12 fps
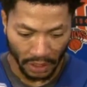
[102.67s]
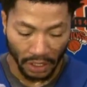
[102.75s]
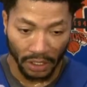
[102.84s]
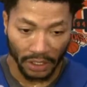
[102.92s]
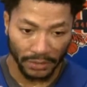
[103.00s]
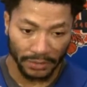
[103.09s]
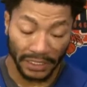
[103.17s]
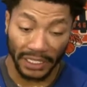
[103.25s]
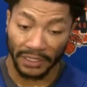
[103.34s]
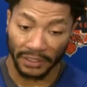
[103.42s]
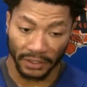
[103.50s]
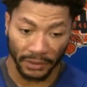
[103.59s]
Um,
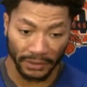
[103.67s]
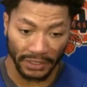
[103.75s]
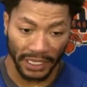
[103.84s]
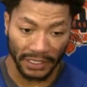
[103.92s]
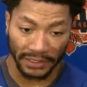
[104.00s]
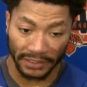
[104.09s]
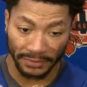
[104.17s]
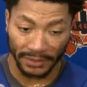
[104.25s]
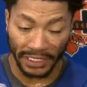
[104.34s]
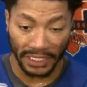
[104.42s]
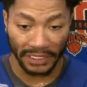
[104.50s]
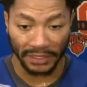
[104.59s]
yeah, through not in the
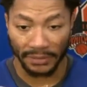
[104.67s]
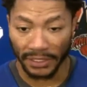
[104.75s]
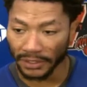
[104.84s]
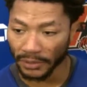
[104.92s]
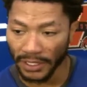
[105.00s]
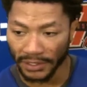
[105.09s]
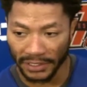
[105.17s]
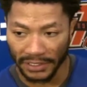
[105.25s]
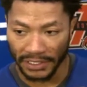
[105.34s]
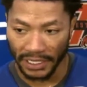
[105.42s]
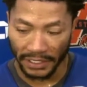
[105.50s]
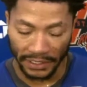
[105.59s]
beginning, but throughout the
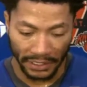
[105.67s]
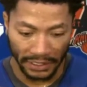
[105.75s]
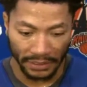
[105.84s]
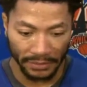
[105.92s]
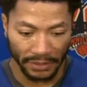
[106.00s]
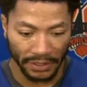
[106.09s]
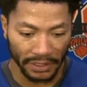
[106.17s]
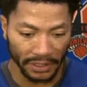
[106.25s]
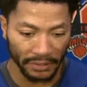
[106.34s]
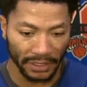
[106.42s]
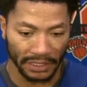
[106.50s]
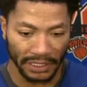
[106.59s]
entire game.
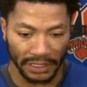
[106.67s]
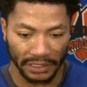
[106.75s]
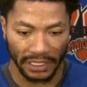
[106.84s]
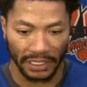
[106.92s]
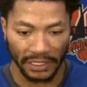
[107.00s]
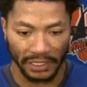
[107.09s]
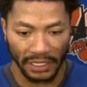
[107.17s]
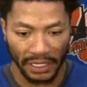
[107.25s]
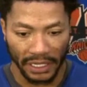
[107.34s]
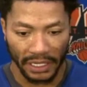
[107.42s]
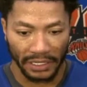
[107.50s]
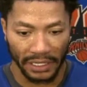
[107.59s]
Um, I think that
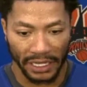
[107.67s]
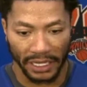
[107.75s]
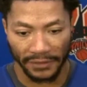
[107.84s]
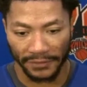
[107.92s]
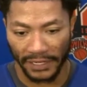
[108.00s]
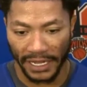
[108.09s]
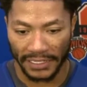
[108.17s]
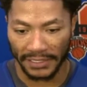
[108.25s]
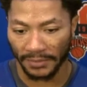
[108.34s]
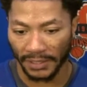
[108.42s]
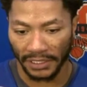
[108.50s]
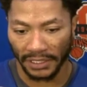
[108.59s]
that effort has to
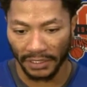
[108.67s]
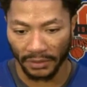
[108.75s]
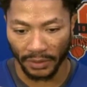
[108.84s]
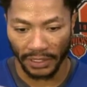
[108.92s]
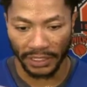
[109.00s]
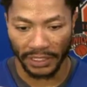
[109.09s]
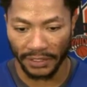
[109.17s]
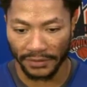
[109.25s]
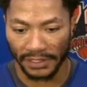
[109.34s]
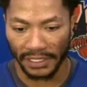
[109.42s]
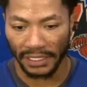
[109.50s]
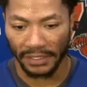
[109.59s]
be there. Where if
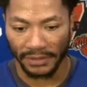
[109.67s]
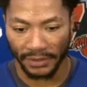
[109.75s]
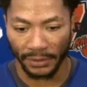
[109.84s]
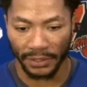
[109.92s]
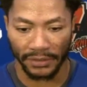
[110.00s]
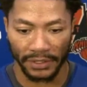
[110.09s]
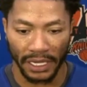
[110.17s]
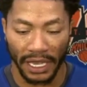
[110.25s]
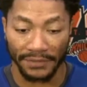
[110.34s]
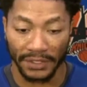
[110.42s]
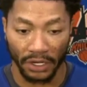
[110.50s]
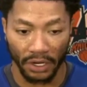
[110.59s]
teams, if we're
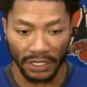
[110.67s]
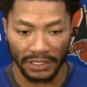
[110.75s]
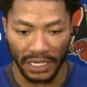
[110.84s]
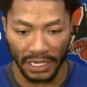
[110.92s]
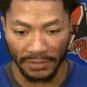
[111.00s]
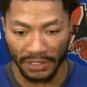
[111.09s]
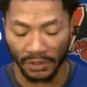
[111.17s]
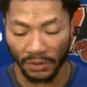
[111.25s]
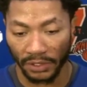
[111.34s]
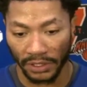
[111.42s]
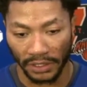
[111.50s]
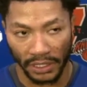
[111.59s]
having a hard time
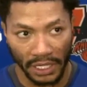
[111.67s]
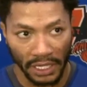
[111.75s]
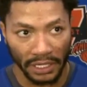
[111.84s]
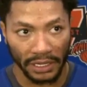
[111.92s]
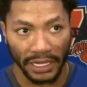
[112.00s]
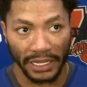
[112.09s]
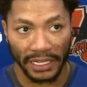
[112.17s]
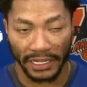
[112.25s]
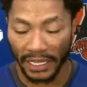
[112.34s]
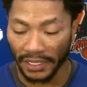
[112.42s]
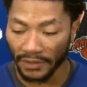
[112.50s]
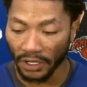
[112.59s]
scoring, they got to
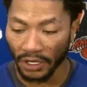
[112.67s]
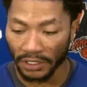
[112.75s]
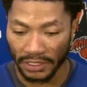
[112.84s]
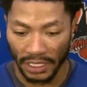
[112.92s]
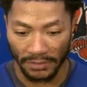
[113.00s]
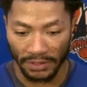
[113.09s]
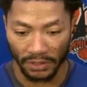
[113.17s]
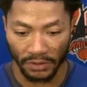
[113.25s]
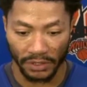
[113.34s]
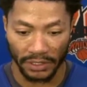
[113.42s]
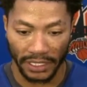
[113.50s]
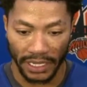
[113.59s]
have a hard time
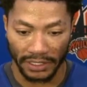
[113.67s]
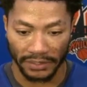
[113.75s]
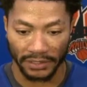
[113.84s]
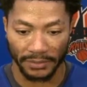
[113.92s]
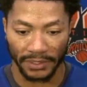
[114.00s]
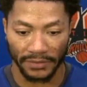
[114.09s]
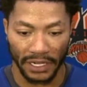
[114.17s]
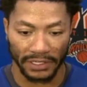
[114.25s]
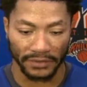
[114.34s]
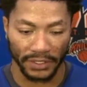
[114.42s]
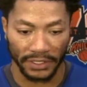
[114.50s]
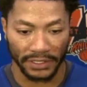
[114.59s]
scoring. It has to be vice
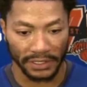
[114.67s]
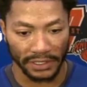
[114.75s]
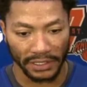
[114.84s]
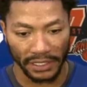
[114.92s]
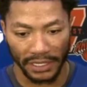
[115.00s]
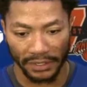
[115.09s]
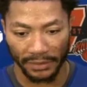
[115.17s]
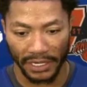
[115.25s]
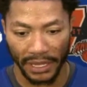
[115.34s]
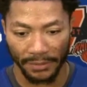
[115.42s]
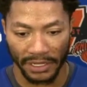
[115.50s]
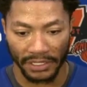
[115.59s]
versa, and we
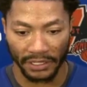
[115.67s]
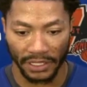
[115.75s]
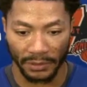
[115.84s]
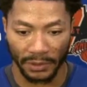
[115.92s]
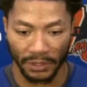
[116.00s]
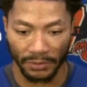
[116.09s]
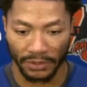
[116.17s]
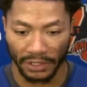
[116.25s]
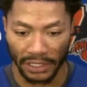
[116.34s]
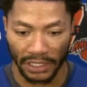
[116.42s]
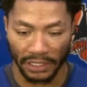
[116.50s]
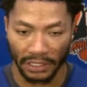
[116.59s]
got to make sure that we
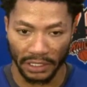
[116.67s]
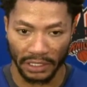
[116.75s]
communicate.